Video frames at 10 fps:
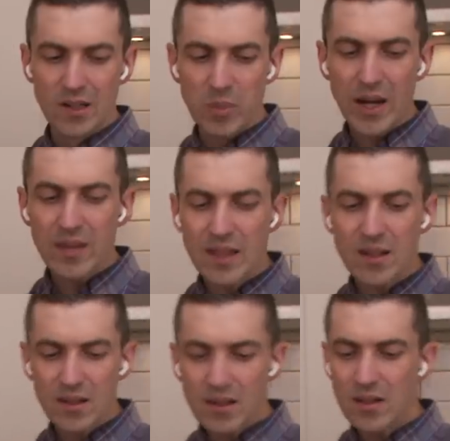But I
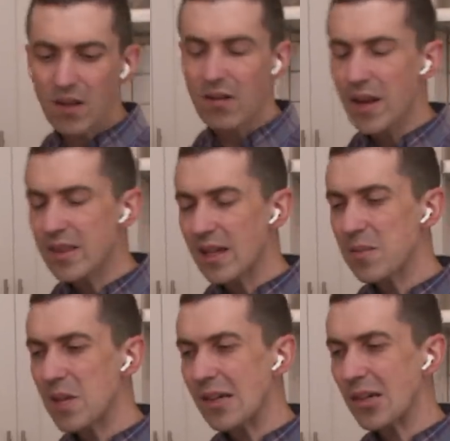think, you know, I think
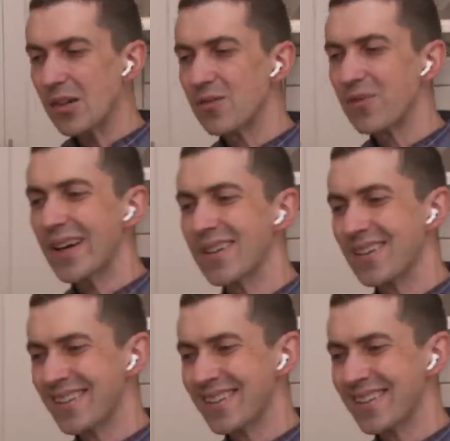I made it a good fight.